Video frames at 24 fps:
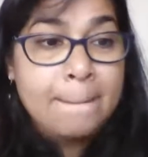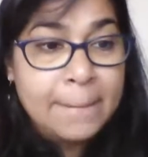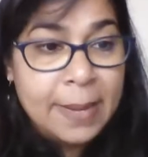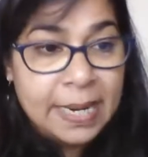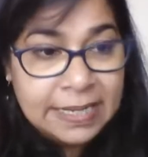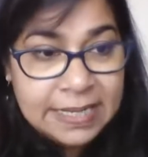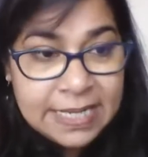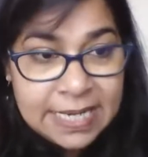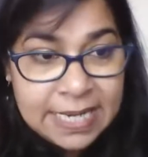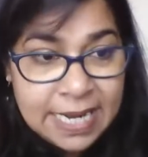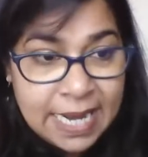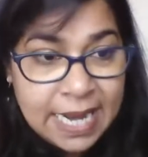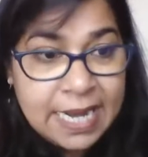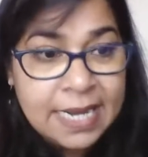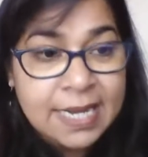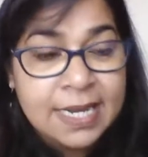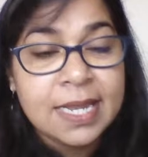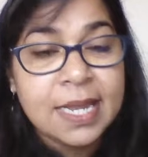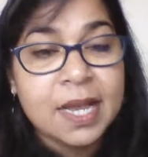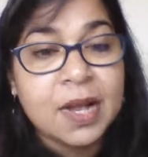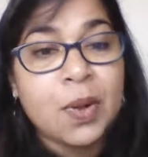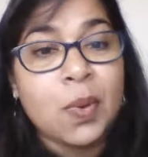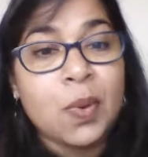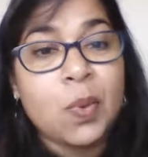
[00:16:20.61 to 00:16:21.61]
But in
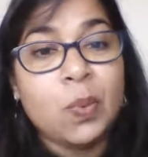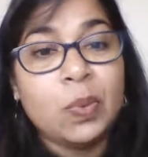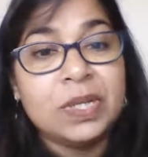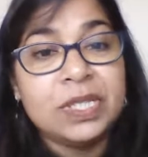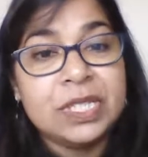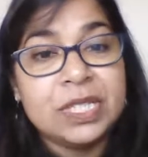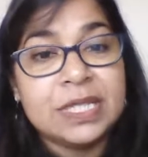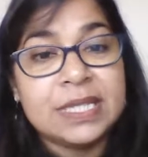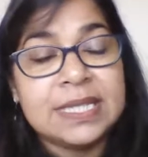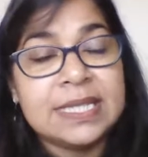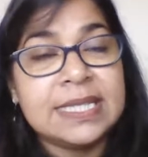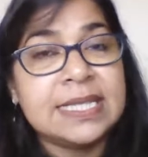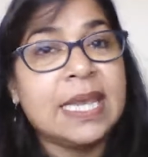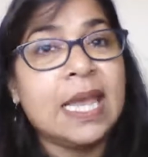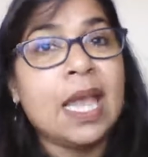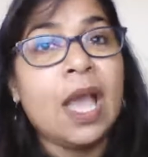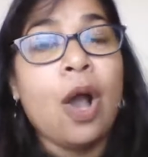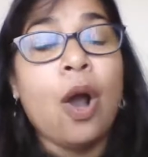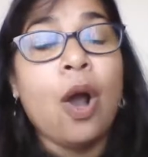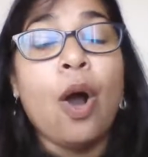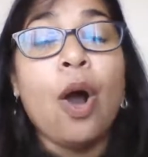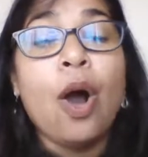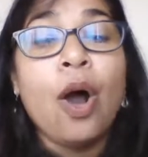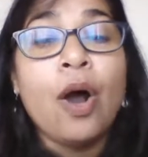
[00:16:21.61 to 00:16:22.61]
India, we just
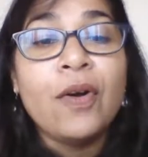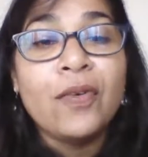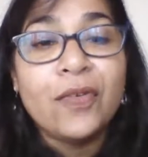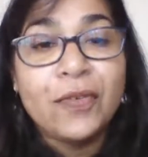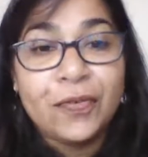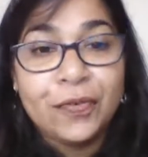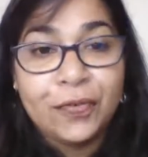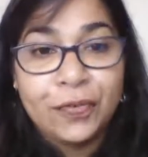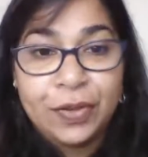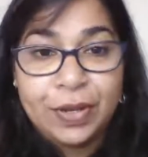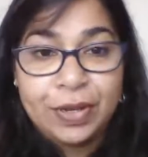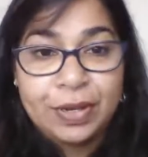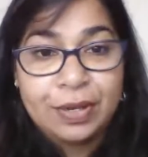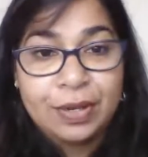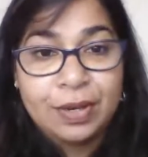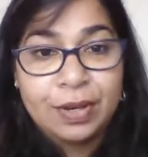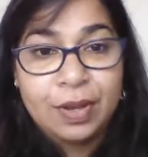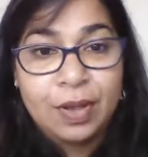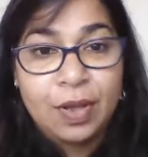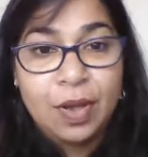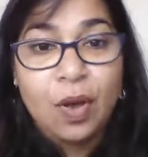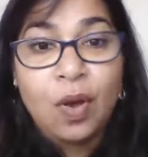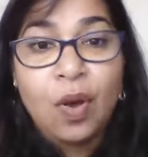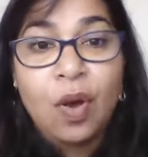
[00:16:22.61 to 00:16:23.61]
say
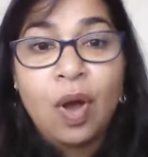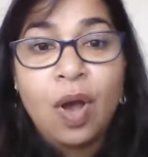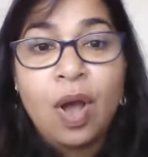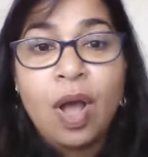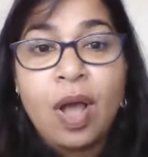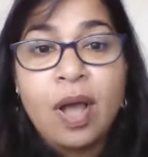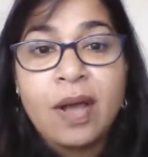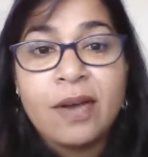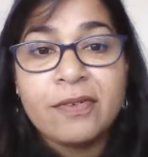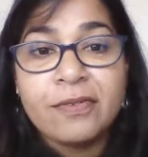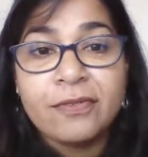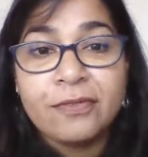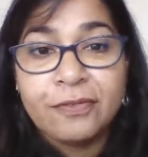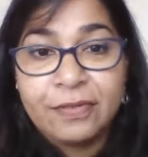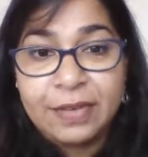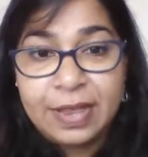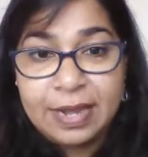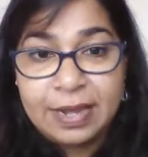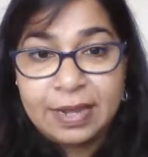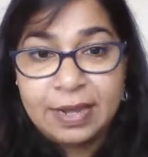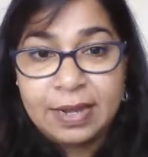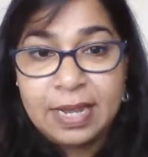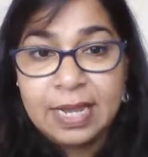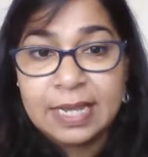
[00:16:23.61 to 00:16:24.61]
often.
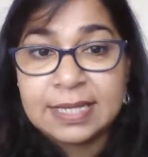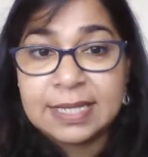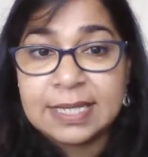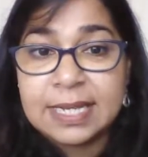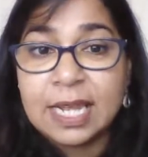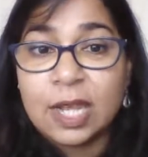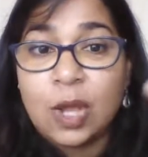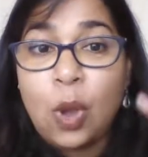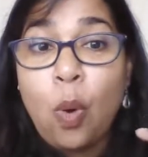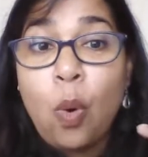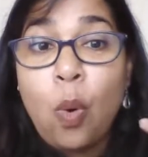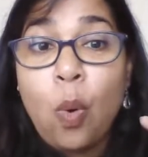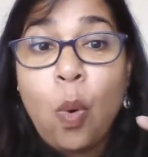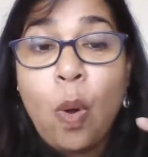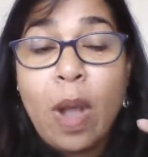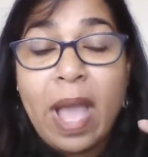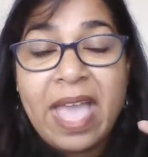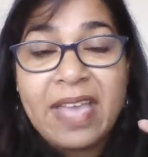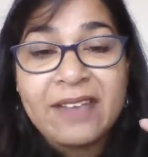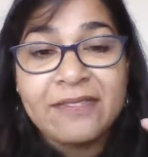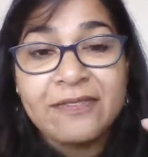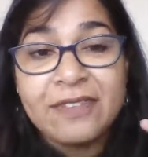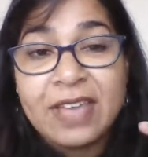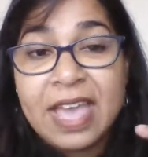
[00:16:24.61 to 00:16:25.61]
Often. It's like
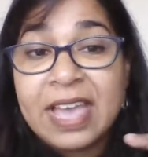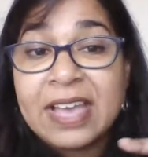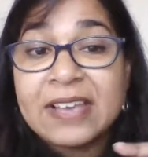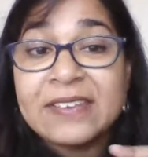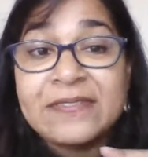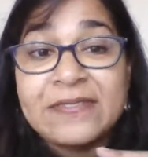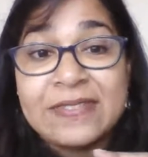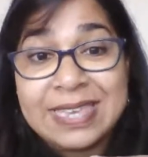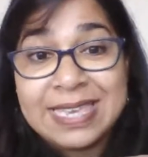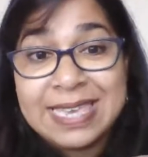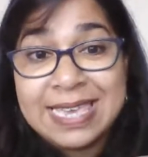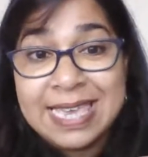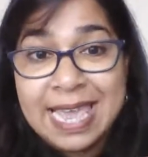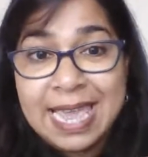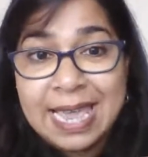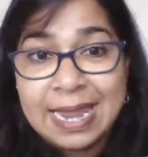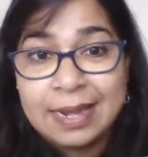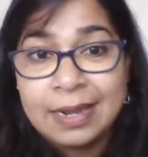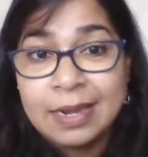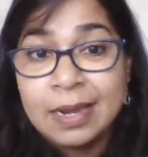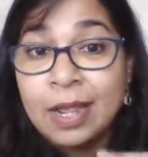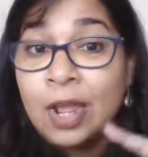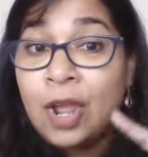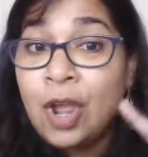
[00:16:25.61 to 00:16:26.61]

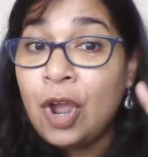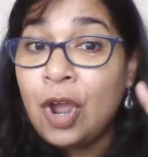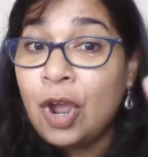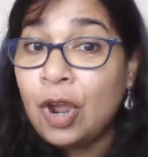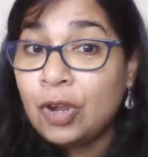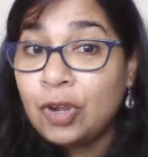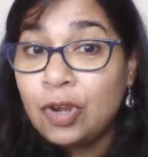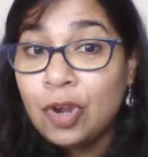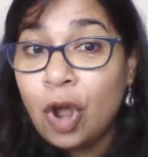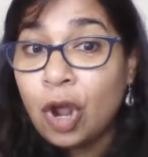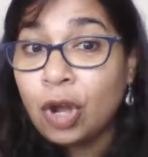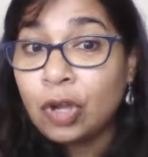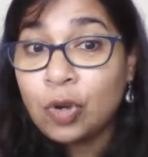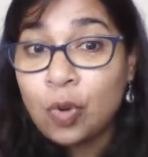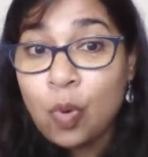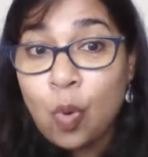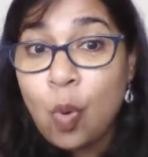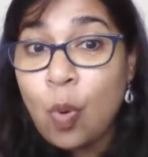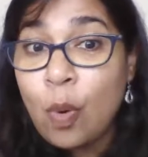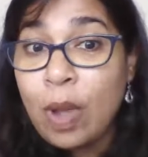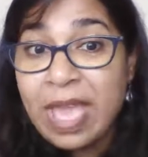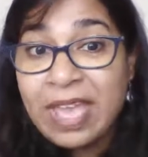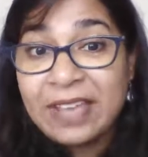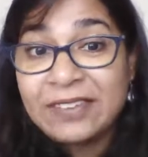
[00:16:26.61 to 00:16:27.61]
Offen, not
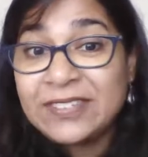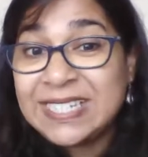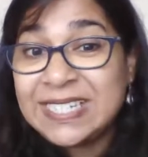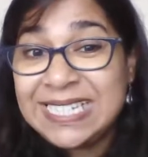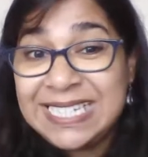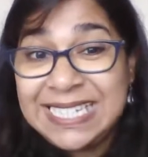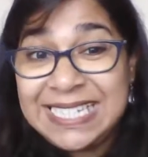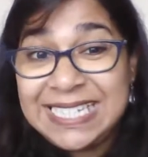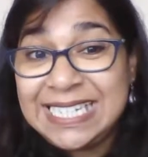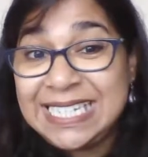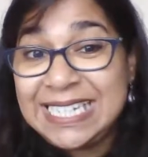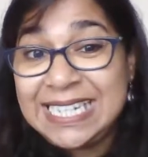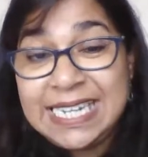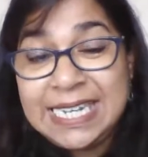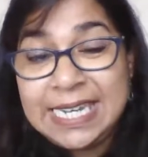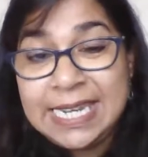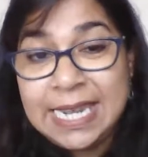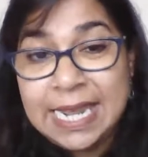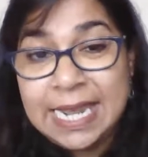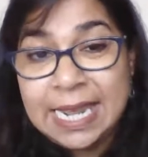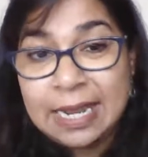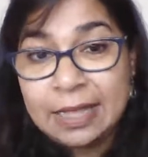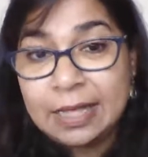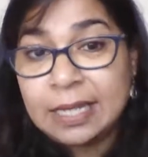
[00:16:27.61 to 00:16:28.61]
Often.
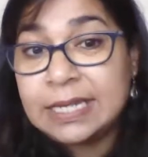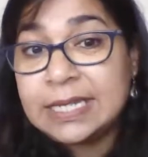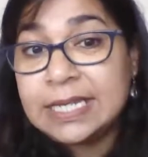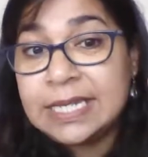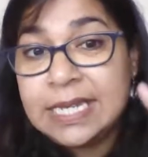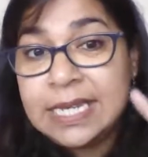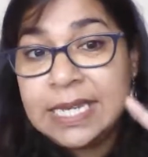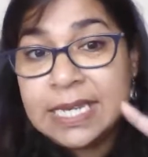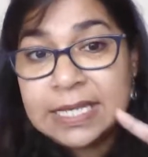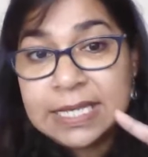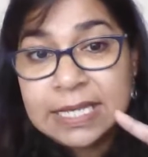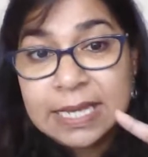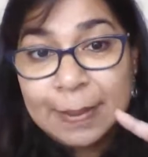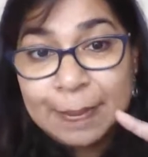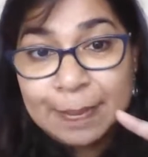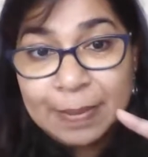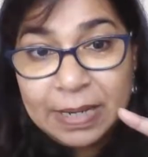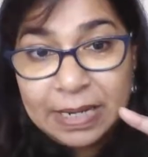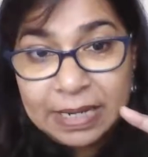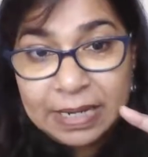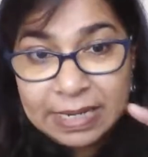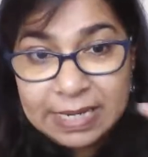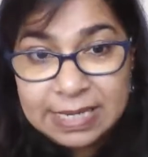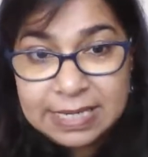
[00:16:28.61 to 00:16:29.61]
The T is
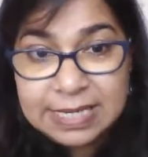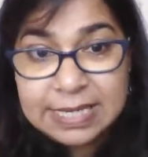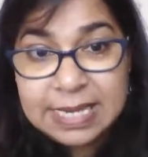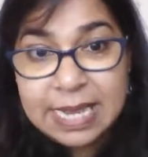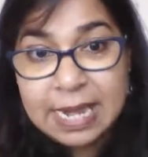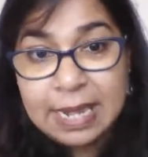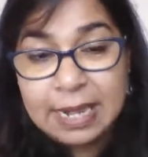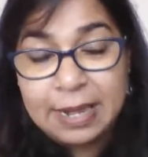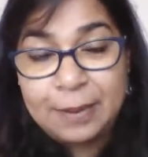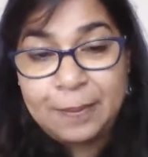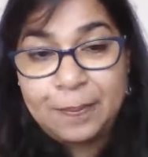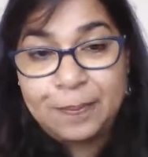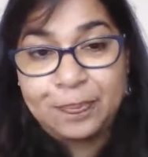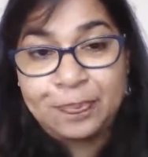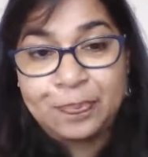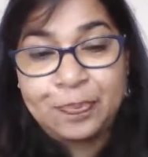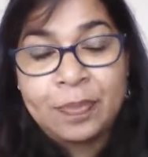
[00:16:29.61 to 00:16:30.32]
completely silent.